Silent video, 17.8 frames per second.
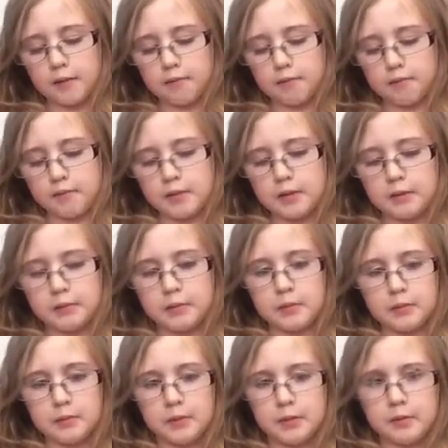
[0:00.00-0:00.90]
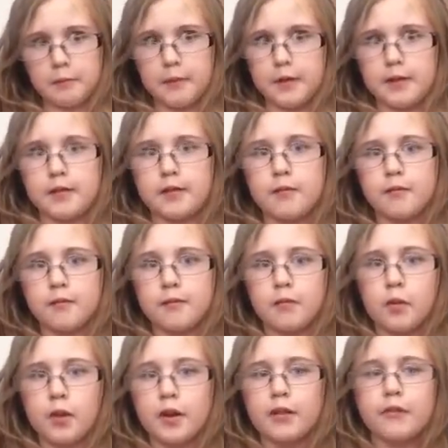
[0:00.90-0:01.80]
I seem to misplace
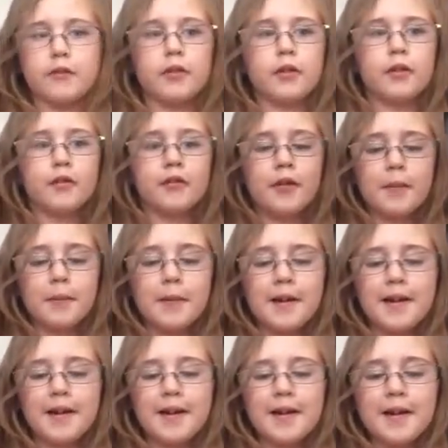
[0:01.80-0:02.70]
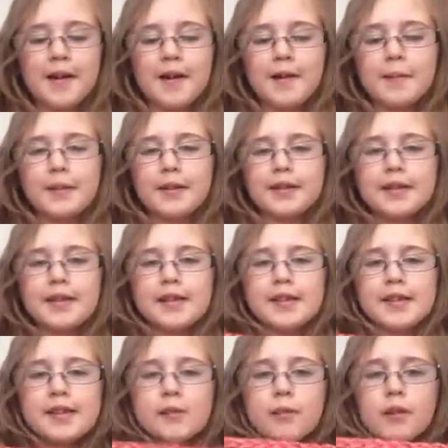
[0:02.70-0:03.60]
quite a few of them. But
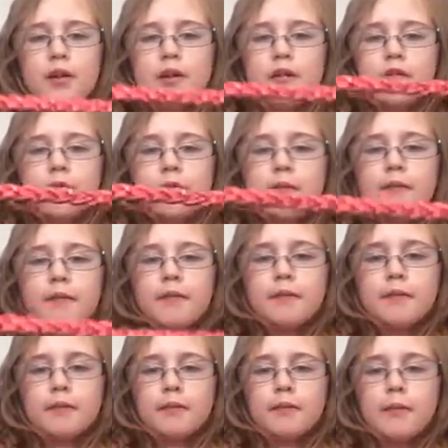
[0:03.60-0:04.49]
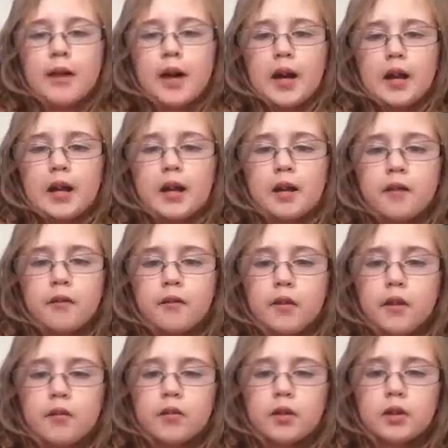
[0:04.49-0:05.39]
this is one of my
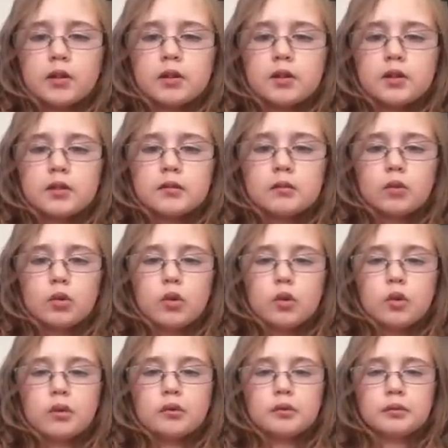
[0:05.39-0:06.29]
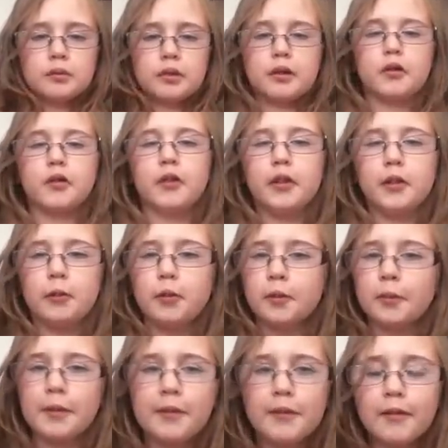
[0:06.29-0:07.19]
favorites. Well, not really
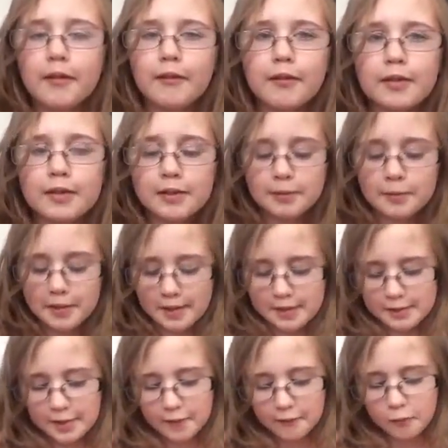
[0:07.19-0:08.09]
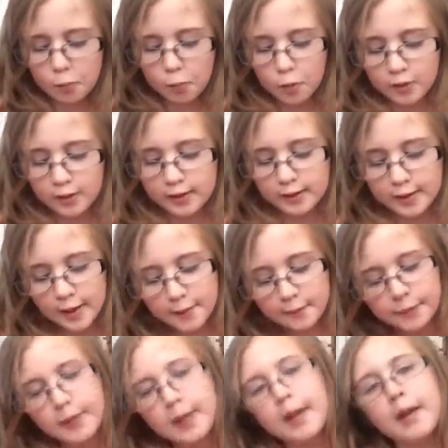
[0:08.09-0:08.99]
one of my favorites because I haven't worn it yet.
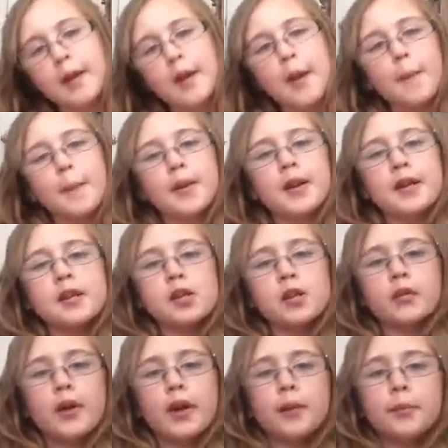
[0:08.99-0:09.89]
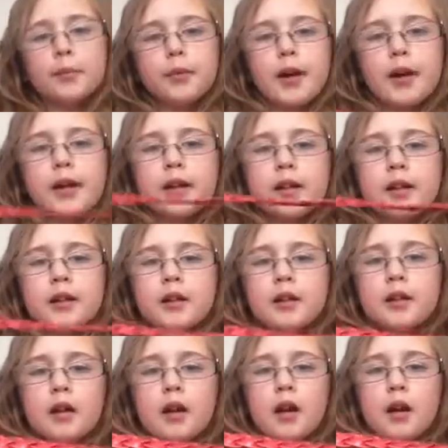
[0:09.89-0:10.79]
But it's a red
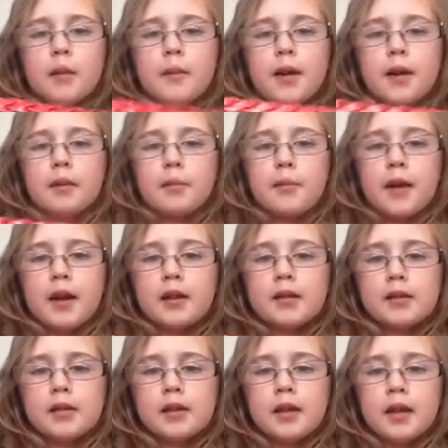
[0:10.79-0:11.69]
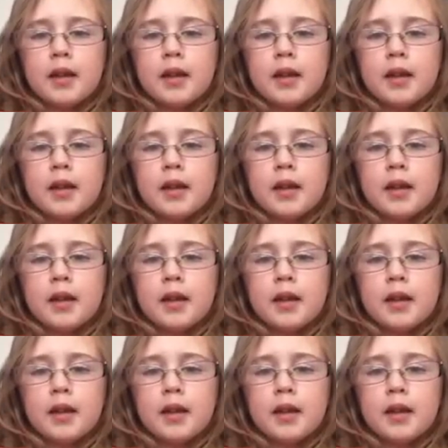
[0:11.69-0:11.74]
braided headband.